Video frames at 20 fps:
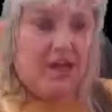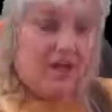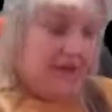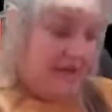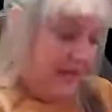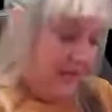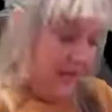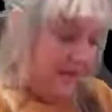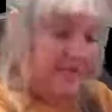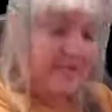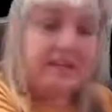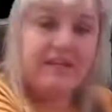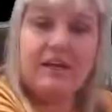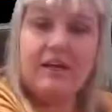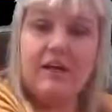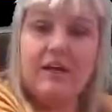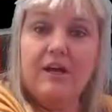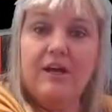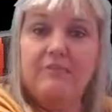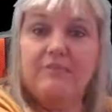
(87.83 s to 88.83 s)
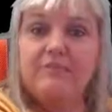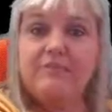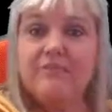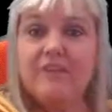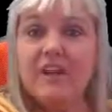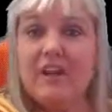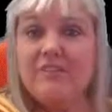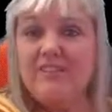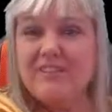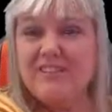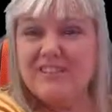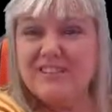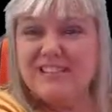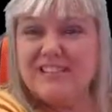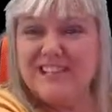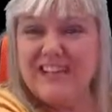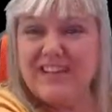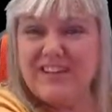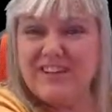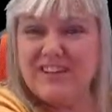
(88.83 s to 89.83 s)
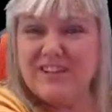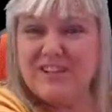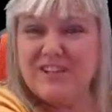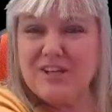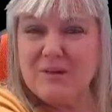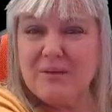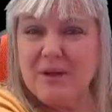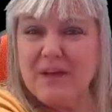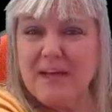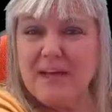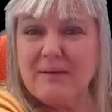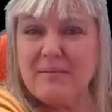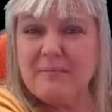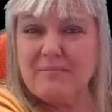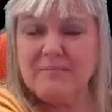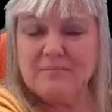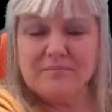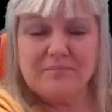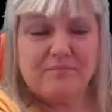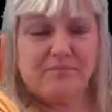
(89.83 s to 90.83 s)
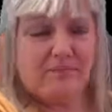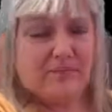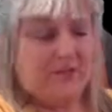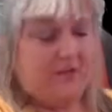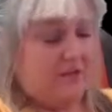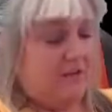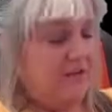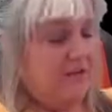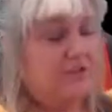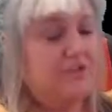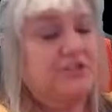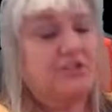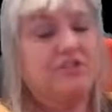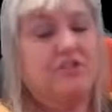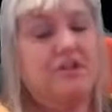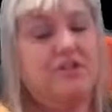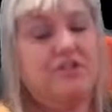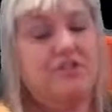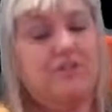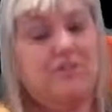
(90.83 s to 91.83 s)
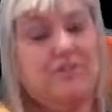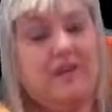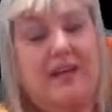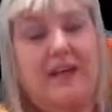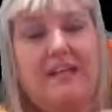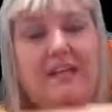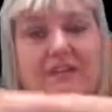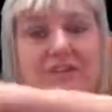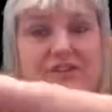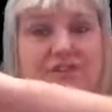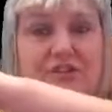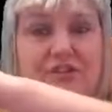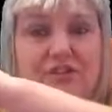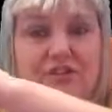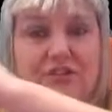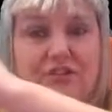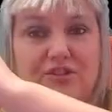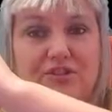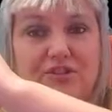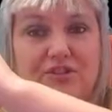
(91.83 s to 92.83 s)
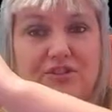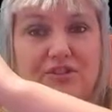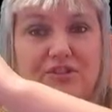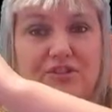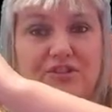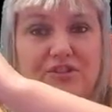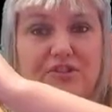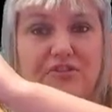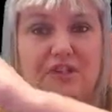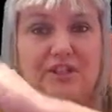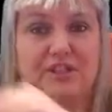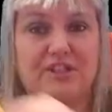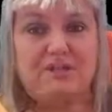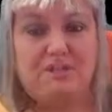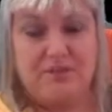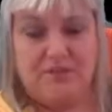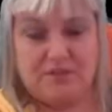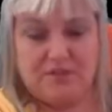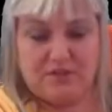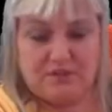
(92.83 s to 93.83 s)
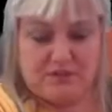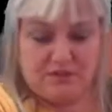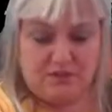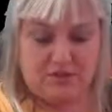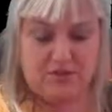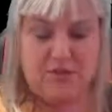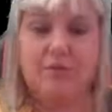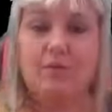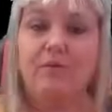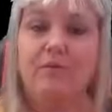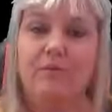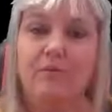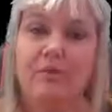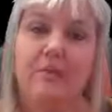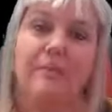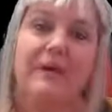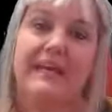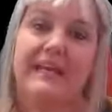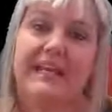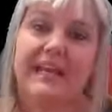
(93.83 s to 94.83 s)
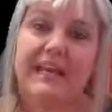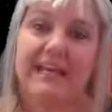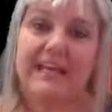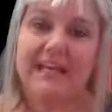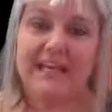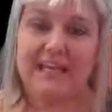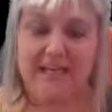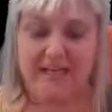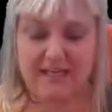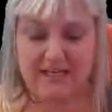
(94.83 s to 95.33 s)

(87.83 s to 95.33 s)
And I forgot to say that to him. Got a scratch on my hand. The dog's just gone and scratched me because I've got 2 of them on my knee.